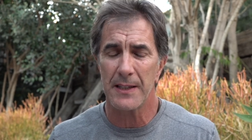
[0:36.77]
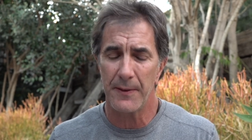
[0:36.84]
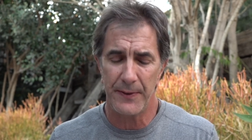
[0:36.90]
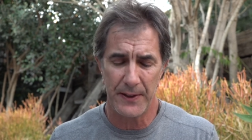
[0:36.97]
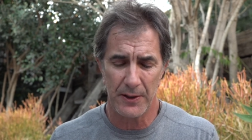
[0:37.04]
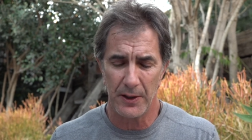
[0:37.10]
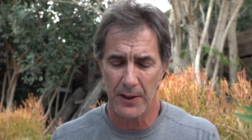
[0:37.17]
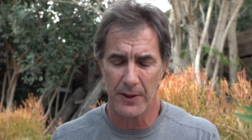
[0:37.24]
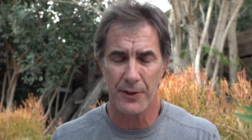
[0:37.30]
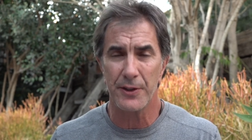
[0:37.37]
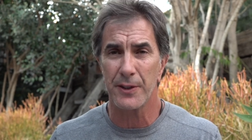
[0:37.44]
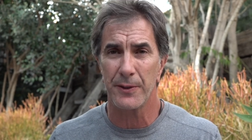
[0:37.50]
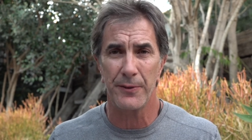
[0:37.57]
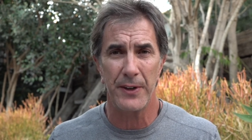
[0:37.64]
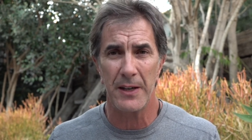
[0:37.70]
If the dog is
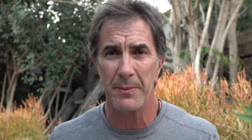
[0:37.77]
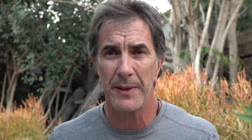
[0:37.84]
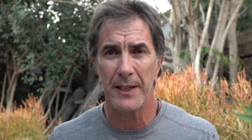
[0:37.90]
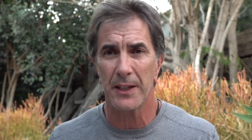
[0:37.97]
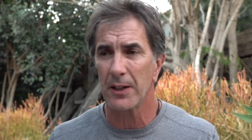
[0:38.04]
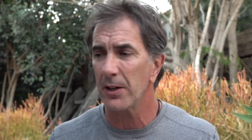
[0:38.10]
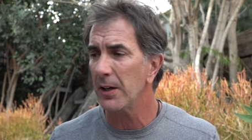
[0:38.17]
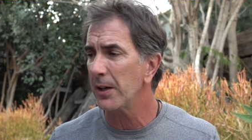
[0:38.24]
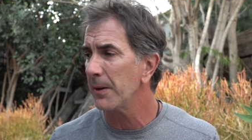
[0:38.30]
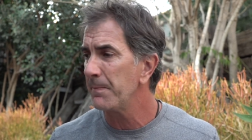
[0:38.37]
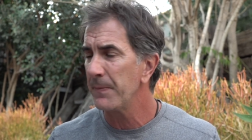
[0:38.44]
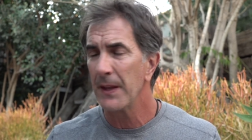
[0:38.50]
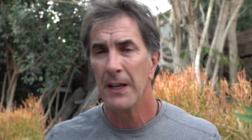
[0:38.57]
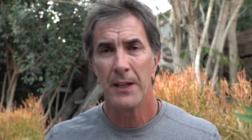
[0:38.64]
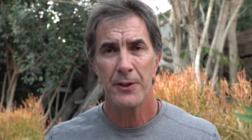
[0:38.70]
just afraid of being in a car,
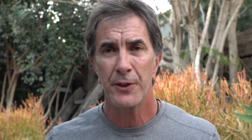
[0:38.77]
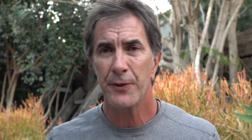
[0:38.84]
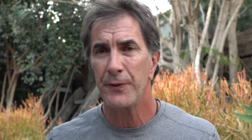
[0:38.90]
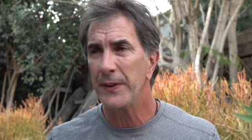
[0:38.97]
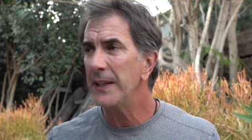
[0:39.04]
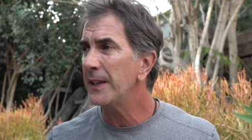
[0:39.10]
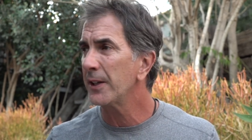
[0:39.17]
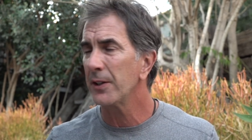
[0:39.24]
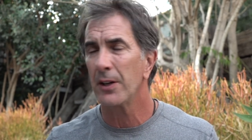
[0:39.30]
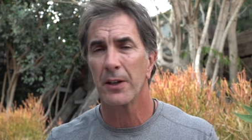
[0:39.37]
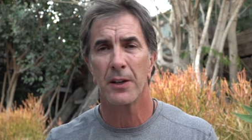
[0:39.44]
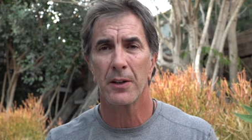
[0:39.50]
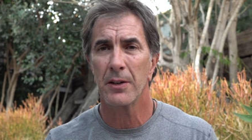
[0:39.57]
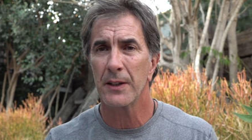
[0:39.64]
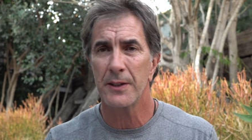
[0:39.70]
just feed the dog
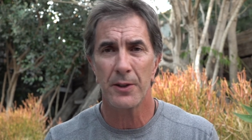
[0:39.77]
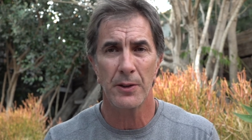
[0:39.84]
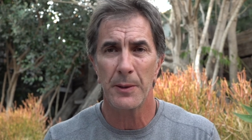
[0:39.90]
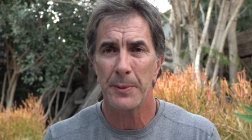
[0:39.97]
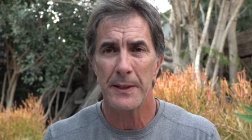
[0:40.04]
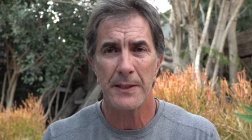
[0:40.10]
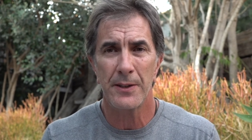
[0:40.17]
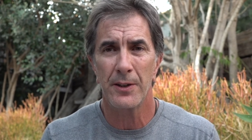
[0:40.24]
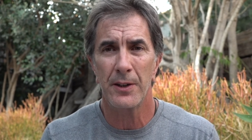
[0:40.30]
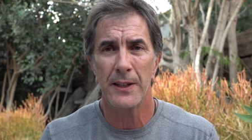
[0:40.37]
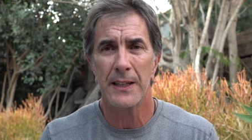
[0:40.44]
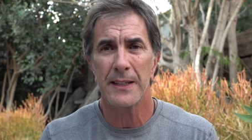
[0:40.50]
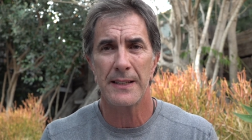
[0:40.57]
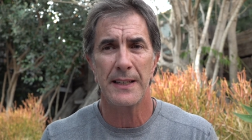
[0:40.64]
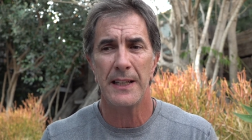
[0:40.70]
in a car. It's the only place the dog
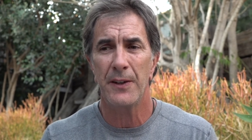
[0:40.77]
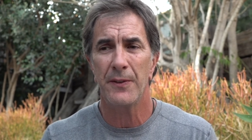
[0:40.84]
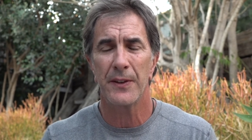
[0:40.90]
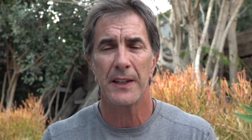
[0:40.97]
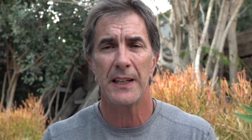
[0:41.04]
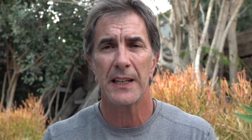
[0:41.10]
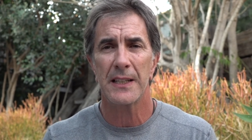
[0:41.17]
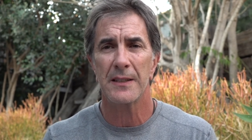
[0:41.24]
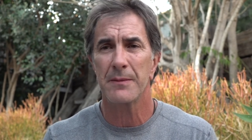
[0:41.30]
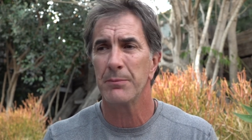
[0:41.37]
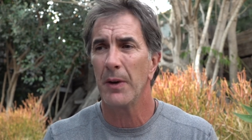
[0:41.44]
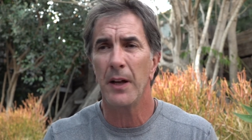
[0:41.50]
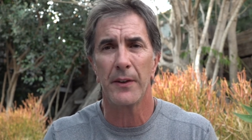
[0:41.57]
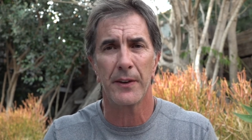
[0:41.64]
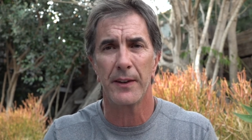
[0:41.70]
gets to eat for the next
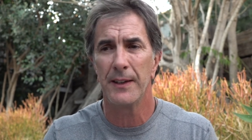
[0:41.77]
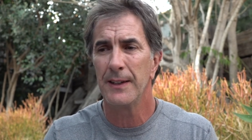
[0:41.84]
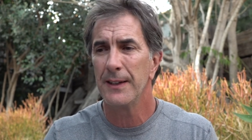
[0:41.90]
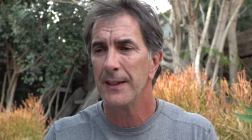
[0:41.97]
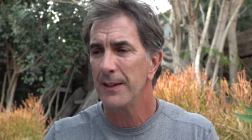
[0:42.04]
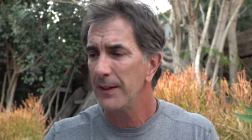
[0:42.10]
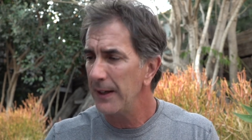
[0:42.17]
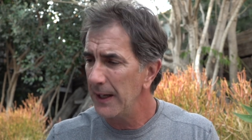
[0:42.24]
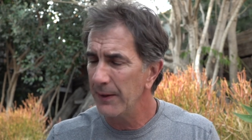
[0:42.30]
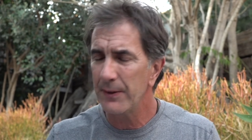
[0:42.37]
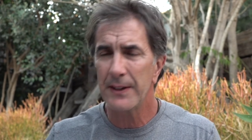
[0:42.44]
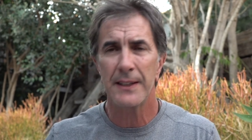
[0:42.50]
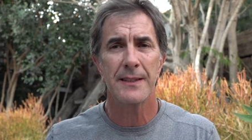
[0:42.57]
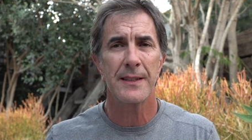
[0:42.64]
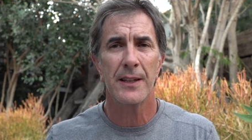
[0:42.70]
month.
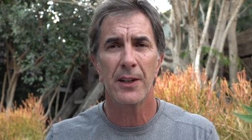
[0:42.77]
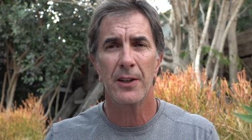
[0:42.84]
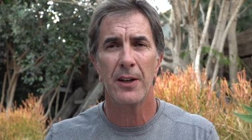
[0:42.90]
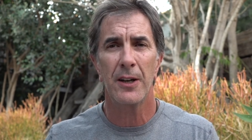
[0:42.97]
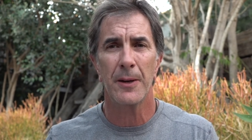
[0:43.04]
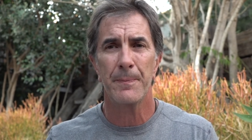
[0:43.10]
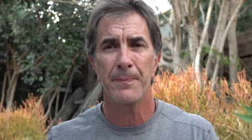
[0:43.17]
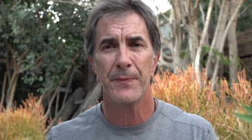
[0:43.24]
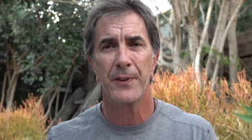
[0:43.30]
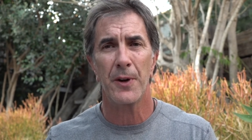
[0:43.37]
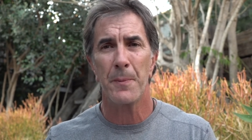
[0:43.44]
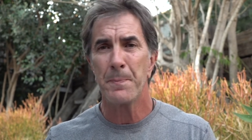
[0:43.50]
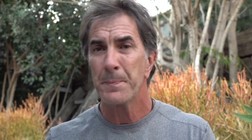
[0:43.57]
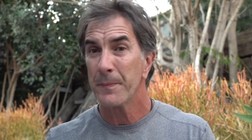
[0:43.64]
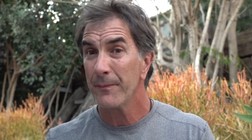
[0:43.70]
Everything's in the car.
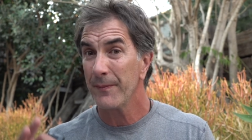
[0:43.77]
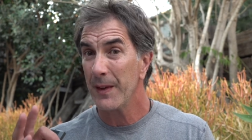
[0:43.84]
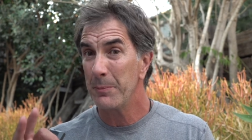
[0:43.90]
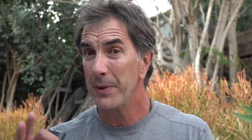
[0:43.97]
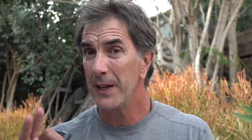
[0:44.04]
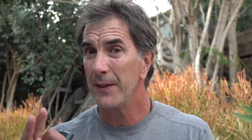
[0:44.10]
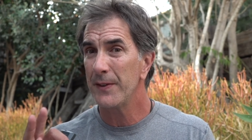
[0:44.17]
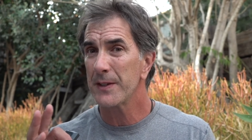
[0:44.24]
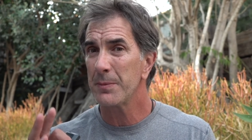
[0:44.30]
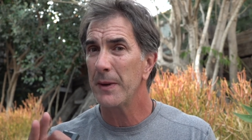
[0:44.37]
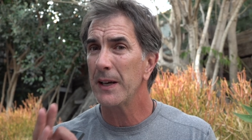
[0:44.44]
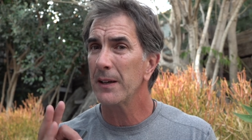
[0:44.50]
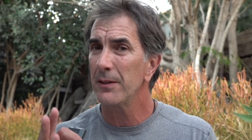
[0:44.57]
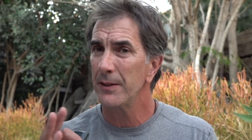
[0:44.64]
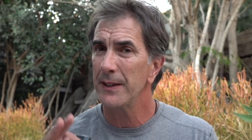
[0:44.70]
So, but if it's
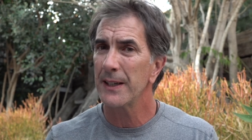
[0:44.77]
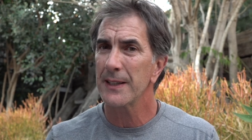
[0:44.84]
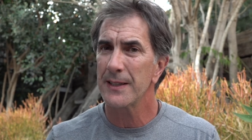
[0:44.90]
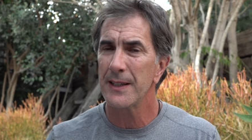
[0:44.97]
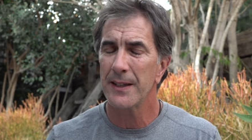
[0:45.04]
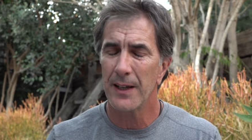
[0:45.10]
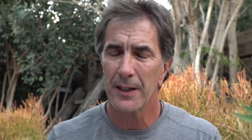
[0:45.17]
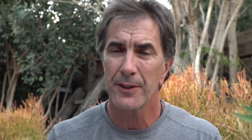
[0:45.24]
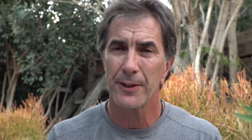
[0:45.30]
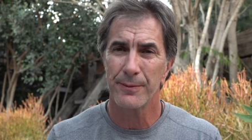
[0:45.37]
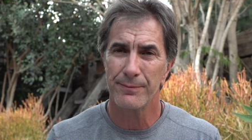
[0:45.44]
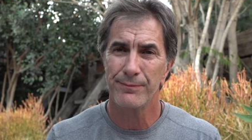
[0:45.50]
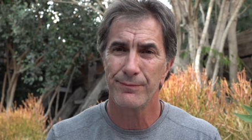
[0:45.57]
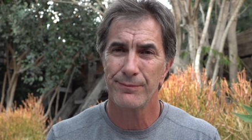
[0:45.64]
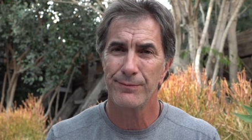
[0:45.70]
medical, you got to see a doctor.
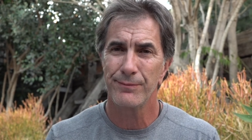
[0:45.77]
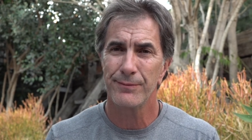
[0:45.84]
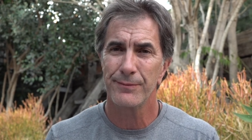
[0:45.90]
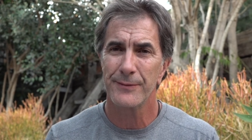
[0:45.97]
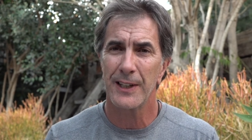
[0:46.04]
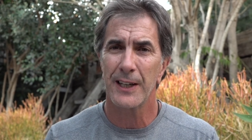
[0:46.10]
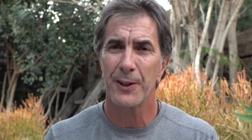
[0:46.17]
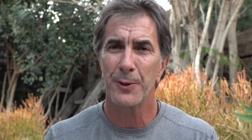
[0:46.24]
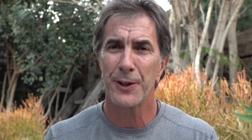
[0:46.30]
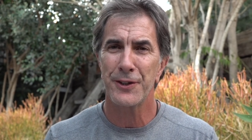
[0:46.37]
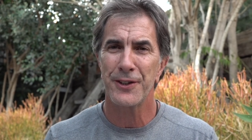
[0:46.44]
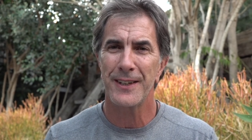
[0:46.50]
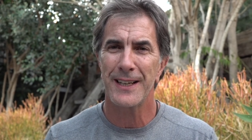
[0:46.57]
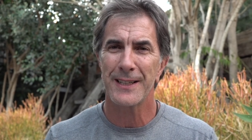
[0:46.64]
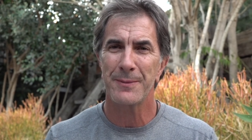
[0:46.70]
Got a
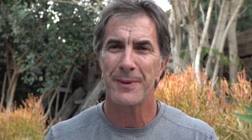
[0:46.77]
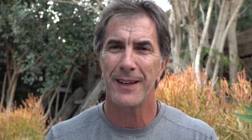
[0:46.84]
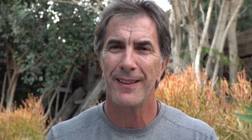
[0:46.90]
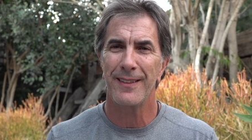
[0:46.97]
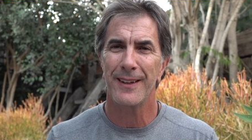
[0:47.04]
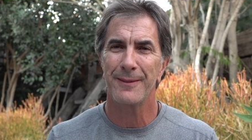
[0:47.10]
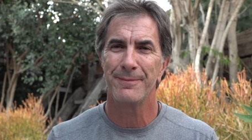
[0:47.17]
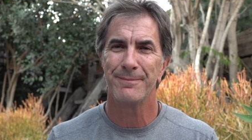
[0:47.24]
question? Ask me.